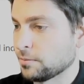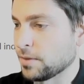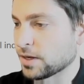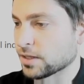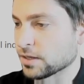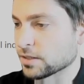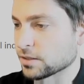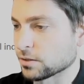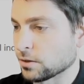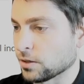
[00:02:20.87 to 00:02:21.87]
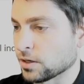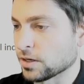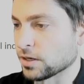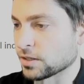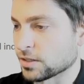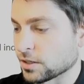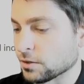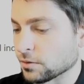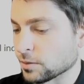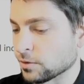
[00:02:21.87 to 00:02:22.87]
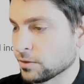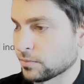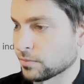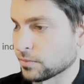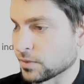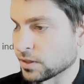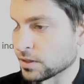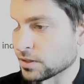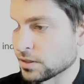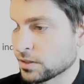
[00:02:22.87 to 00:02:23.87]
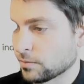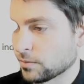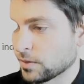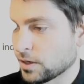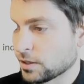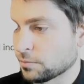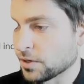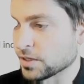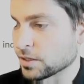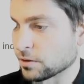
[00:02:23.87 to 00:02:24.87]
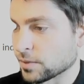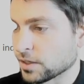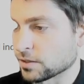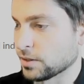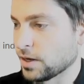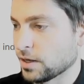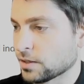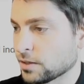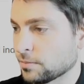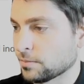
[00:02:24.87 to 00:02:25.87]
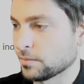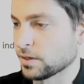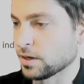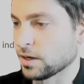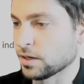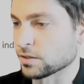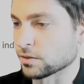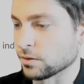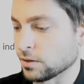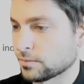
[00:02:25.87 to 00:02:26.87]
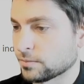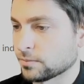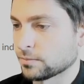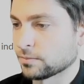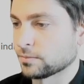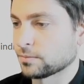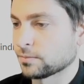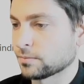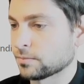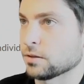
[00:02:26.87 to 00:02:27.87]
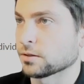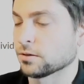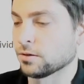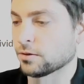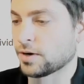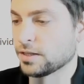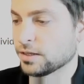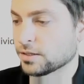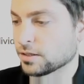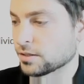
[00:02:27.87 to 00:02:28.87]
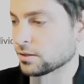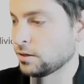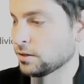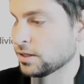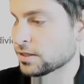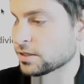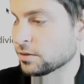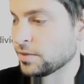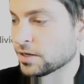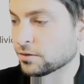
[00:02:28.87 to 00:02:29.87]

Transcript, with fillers: make the installer executable, that's it, and paste the command. Enter and install. All right, it's installed. Let's go back to